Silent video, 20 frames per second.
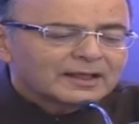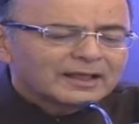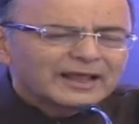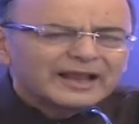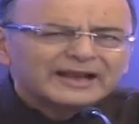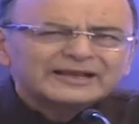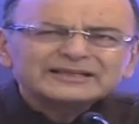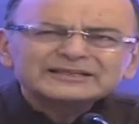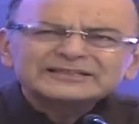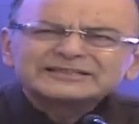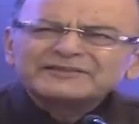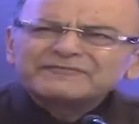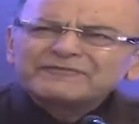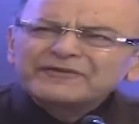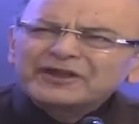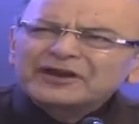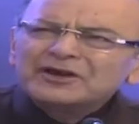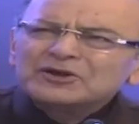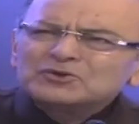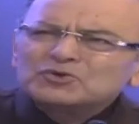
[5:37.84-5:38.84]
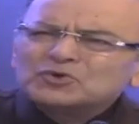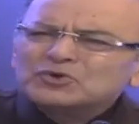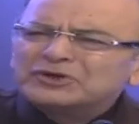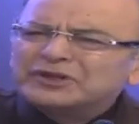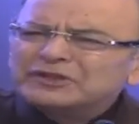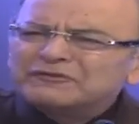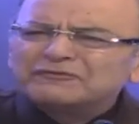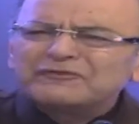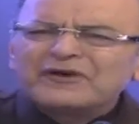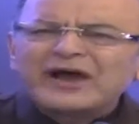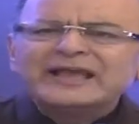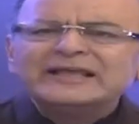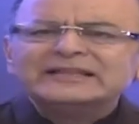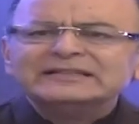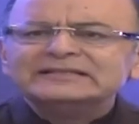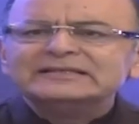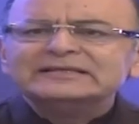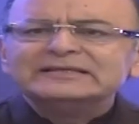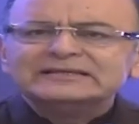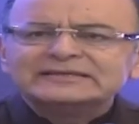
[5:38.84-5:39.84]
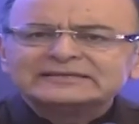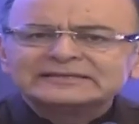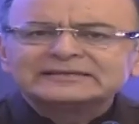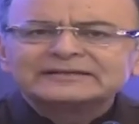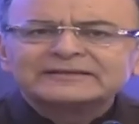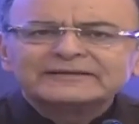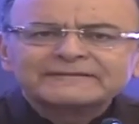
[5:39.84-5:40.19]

it is difficult to define this.